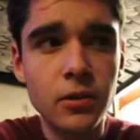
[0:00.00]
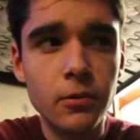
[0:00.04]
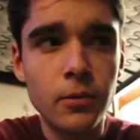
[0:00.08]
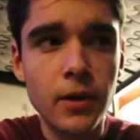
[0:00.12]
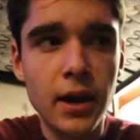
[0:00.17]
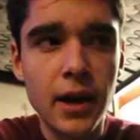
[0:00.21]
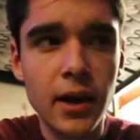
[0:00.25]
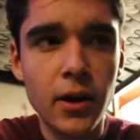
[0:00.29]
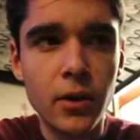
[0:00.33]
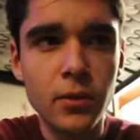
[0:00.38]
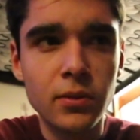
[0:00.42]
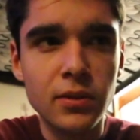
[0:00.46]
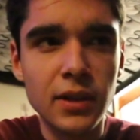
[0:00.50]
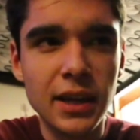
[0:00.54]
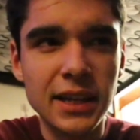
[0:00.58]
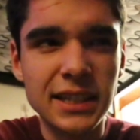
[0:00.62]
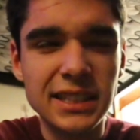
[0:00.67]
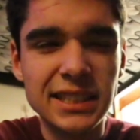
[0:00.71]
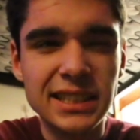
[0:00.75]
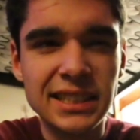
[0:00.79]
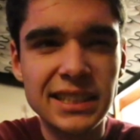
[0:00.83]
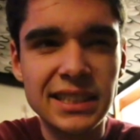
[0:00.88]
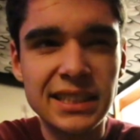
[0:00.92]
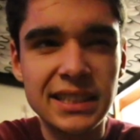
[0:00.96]
around like
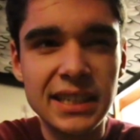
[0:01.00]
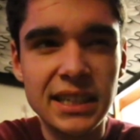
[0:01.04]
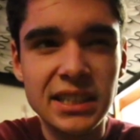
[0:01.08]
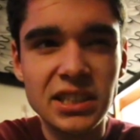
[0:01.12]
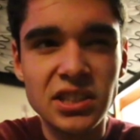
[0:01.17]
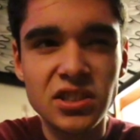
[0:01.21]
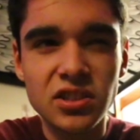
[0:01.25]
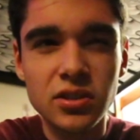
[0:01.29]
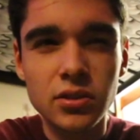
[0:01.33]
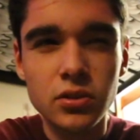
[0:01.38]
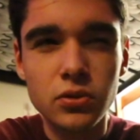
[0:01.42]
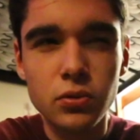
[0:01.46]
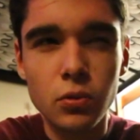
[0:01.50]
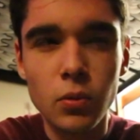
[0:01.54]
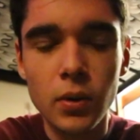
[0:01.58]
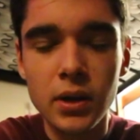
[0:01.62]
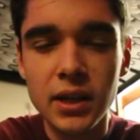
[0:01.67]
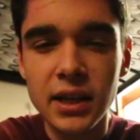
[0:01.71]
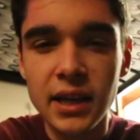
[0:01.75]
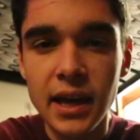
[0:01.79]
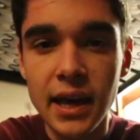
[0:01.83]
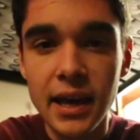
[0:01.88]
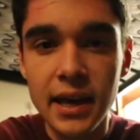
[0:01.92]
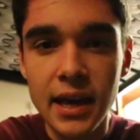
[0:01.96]

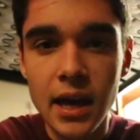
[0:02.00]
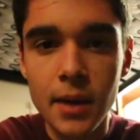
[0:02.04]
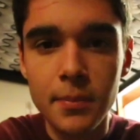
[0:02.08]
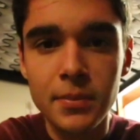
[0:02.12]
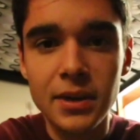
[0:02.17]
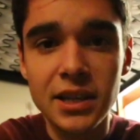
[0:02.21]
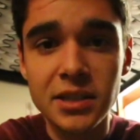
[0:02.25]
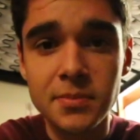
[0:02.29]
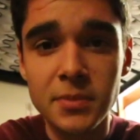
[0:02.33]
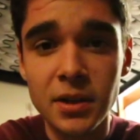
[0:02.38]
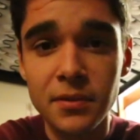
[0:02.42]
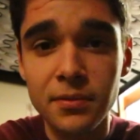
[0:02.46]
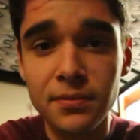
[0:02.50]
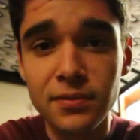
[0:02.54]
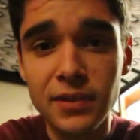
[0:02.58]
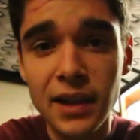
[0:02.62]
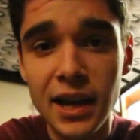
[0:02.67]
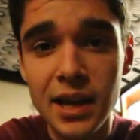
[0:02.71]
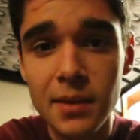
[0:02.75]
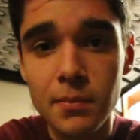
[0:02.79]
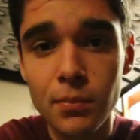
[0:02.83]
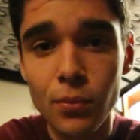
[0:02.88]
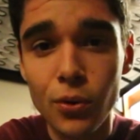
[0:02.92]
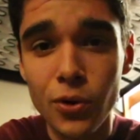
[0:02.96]
6.20 a.m. because my
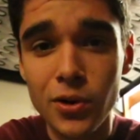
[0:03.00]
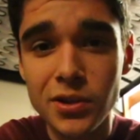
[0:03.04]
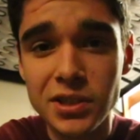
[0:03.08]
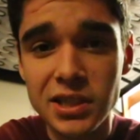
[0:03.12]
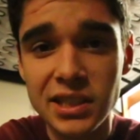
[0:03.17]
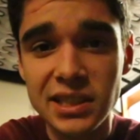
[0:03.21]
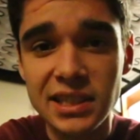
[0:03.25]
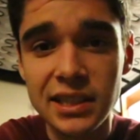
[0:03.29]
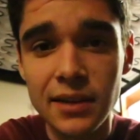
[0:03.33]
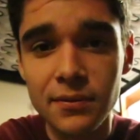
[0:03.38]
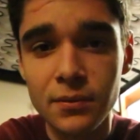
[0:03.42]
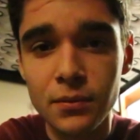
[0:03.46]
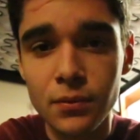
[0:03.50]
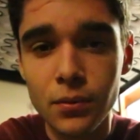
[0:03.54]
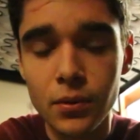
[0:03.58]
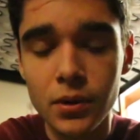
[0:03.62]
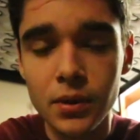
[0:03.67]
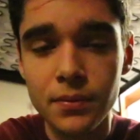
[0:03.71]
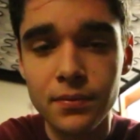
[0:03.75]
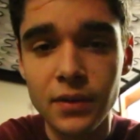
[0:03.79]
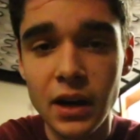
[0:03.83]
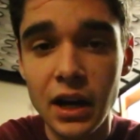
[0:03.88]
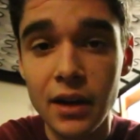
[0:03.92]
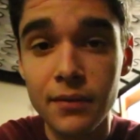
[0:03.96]
flight boards at
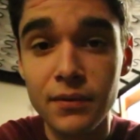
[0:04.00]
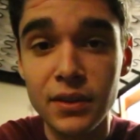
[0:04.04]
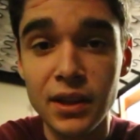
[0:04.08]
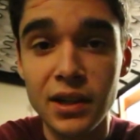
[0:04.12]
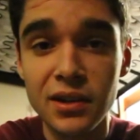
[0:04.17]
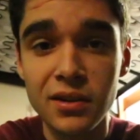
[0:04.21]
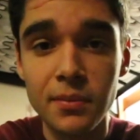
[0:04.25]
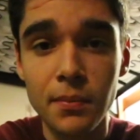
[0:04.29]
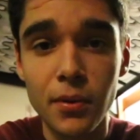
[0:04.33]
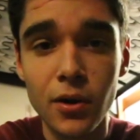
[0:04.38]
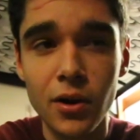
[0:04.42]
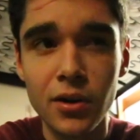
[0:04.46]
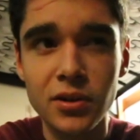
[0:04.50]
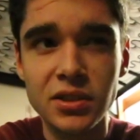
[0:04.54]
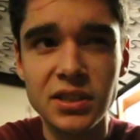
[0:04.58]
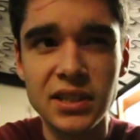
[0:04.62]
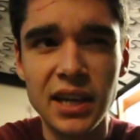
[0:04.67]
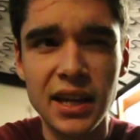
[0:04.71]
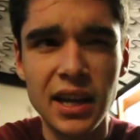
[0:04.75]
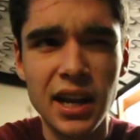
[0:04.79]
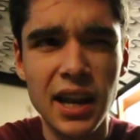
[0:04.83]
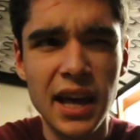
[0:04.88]
7.45 and then departs at